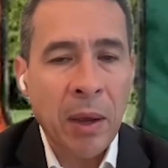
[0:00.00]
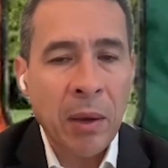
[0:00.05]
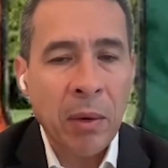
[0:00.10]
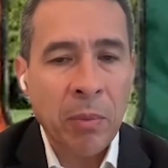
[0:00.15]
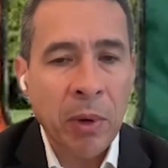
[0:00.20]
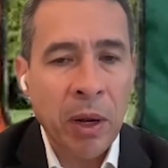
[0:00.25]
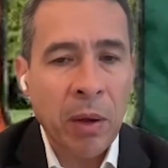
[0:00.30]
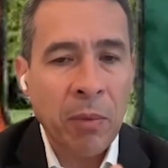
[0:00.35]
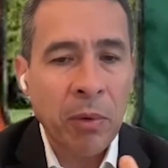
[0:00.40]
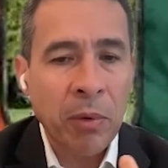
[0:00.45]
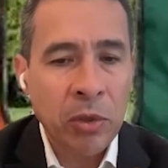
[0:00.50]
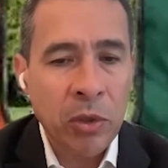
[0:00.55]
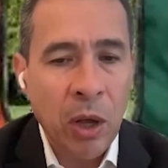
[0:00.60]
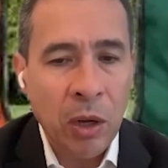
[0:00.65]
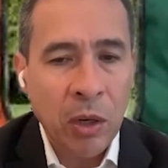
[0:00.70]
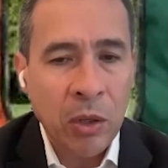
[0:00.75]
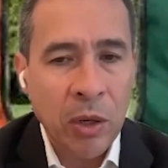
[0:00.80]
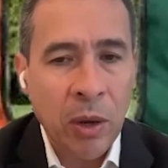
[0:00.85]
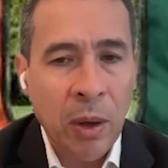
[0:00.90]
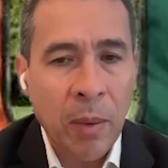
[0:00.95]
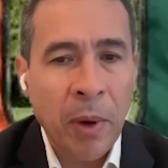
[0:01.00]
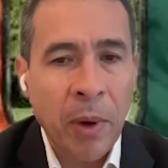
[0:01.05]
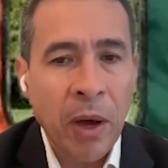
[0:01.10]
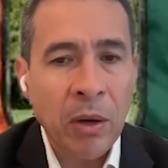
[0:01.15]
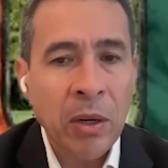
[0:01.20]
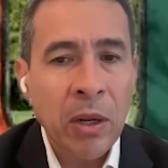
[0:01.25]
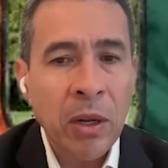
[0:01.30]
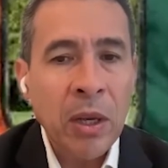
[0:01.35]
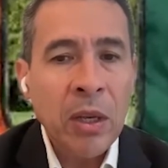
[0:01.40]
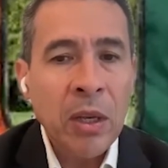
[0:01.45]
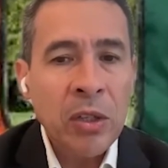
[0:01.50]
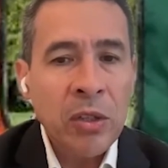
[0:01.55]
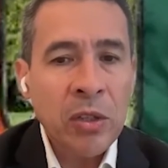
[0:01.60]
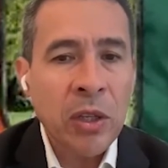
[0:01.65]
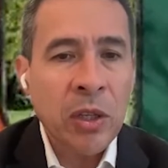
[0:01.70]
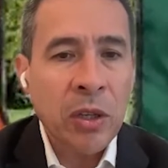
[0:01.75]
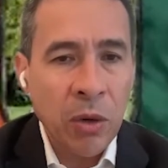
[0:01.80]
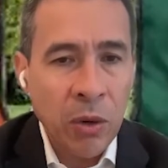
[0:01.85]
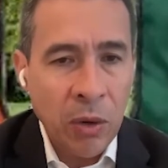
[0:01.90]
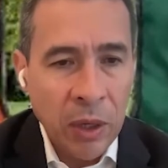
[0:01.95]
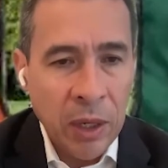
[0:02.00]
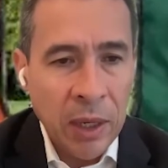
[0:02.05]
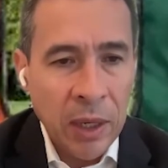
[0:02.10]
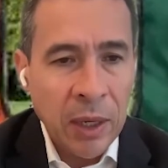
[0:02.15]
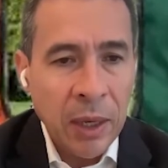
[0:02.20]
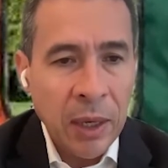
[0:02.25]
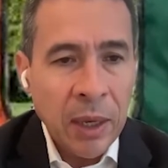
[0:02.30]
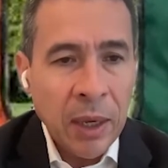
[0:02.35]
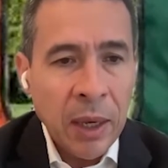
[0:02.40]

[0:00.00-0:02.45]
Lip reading: when I would talk about security,